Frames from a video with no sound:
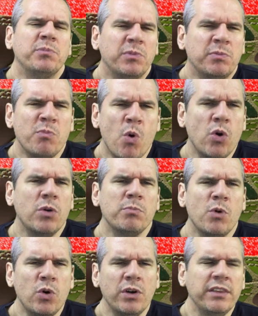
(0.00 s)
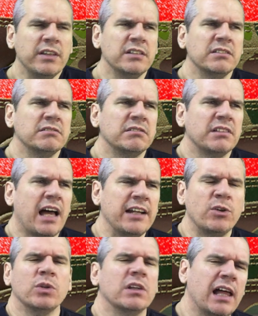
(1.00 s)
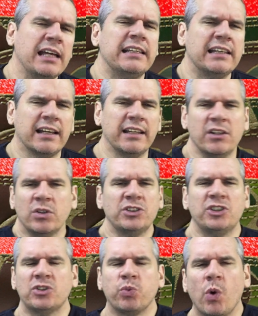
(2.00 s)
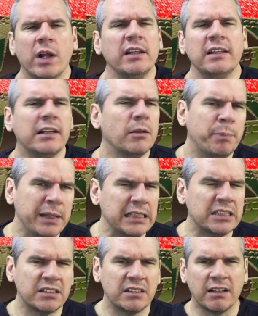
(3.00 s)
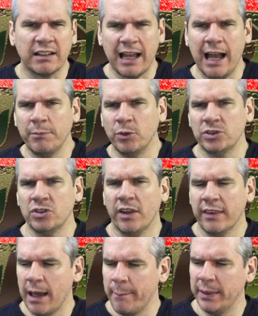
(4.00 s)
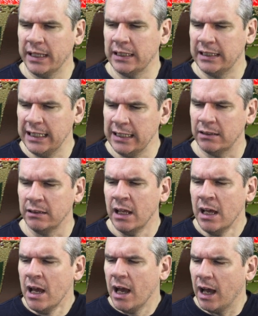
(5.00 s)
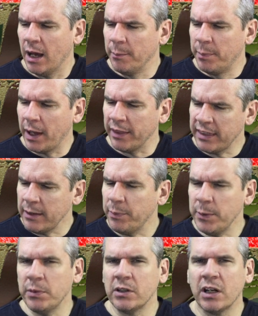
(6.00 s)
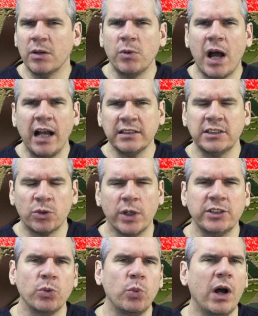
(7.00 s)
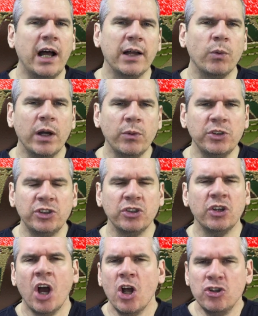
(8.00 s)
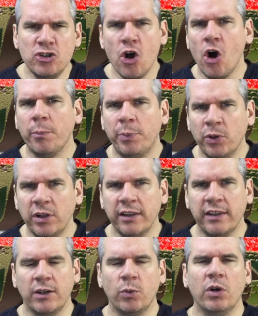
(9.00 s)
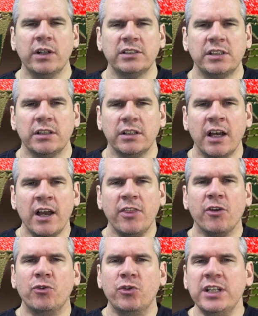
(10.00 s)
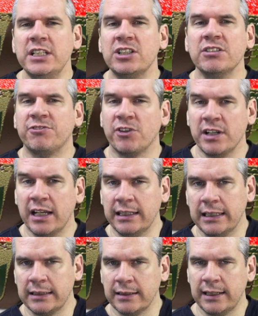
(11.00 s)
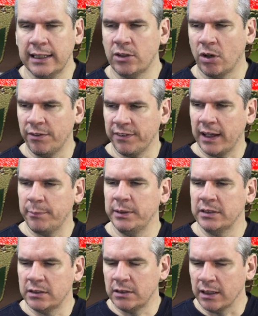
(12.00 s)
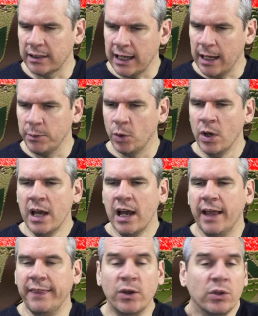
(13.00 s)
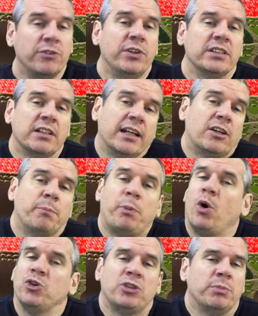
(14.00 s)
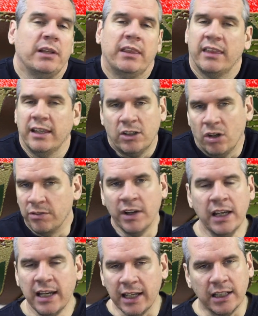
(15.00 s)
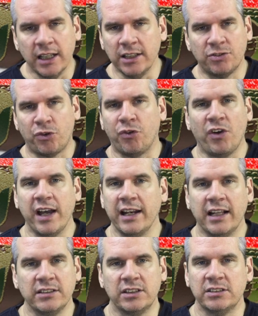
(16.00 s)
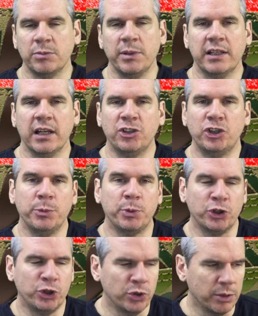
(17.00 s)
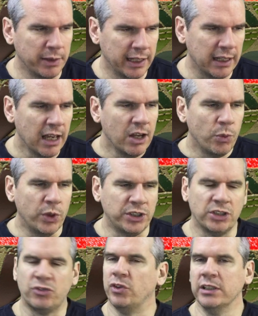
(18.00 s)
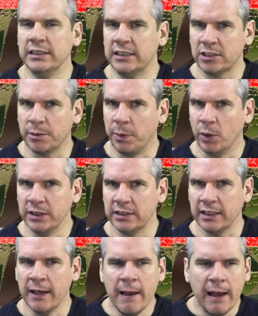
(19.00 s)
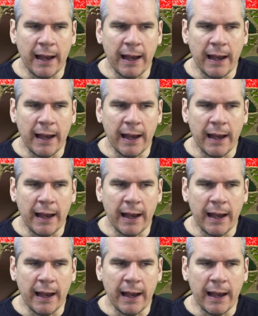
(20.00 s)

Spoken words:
More than I don't like it, you know, it's just one little piece of Duck Camo, it's not that big deal. But I think people are going to ask the question, why? Why would you not put it there? What is the reason for Nike to take off that piece of Duck Camo? And the only reason I could possibly think of is for finances, to make it a cheaper shoe to make, which is really disappointing.